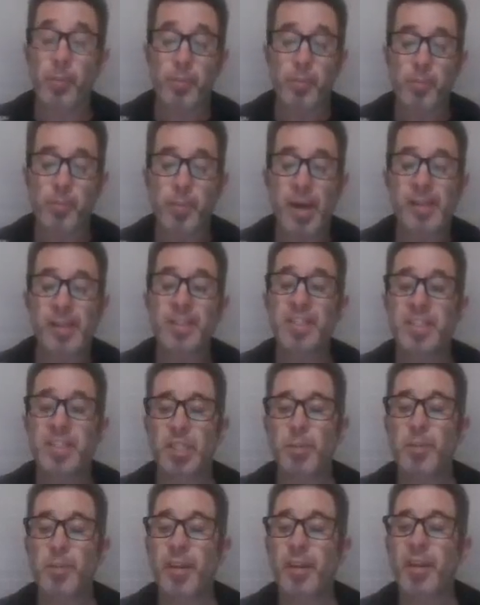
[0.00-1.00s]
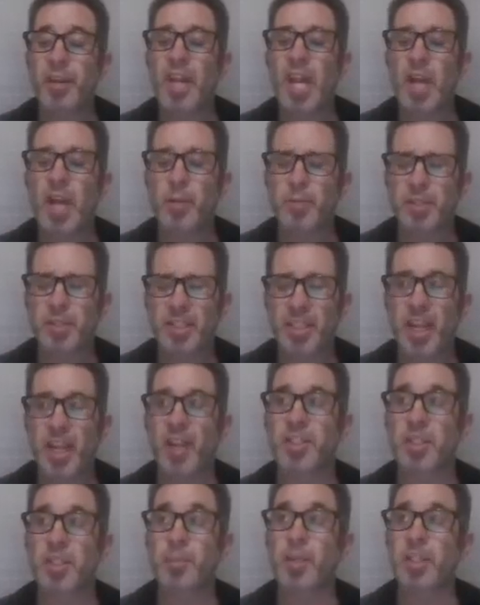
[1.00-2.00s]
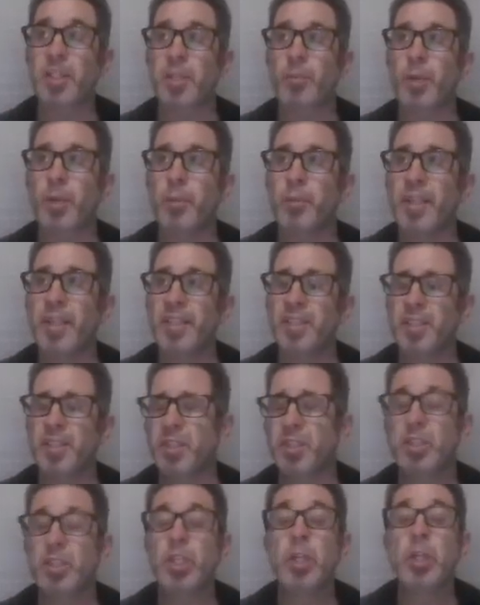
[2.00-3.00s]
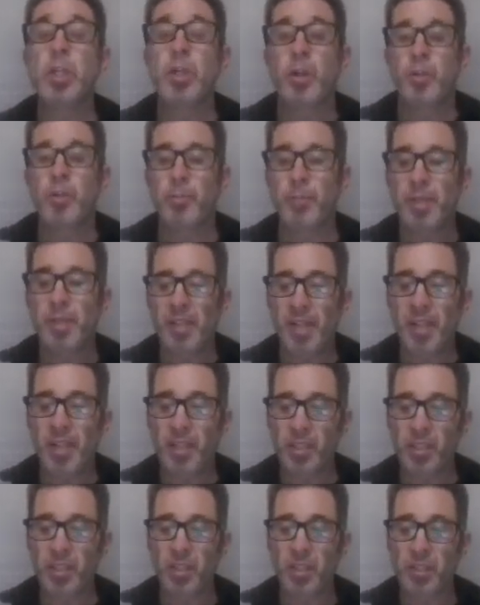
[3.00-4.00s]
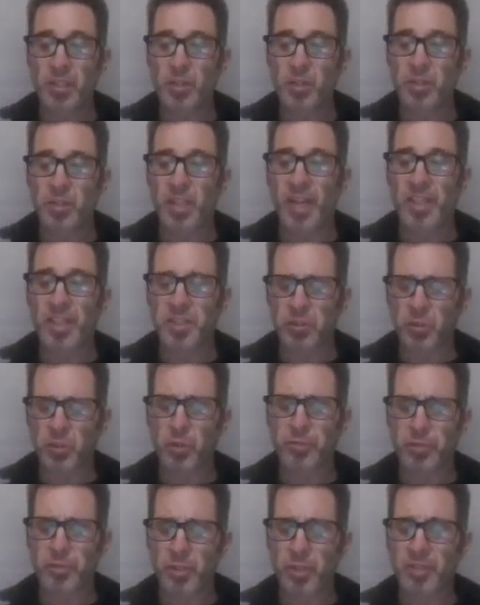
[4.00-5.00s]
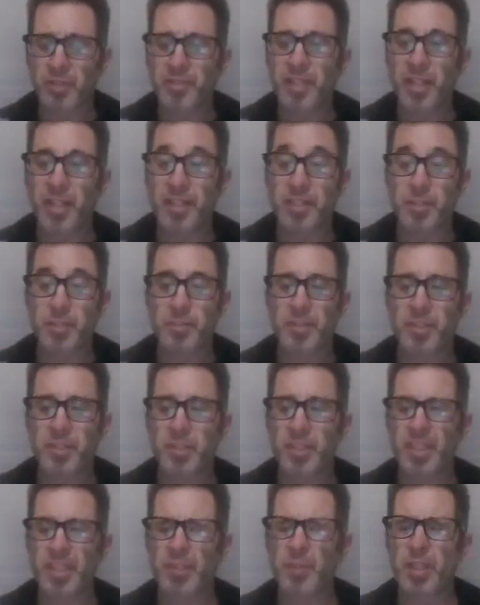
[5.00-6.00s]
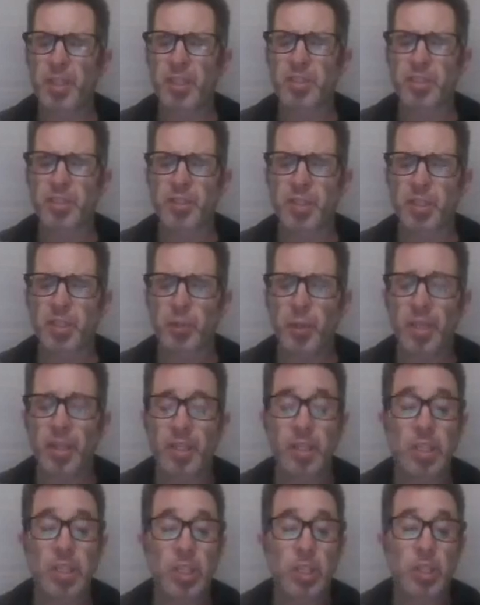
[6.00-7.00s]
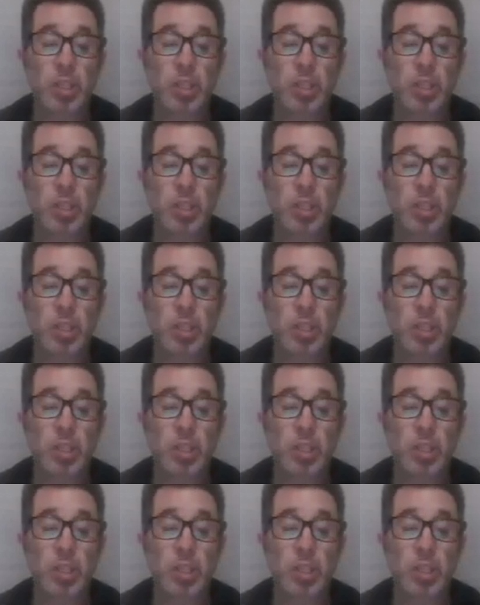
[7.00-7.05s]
magnesium there helps the calcium get to the right places, but not toxic overload of calcium. So that can be a concern as well.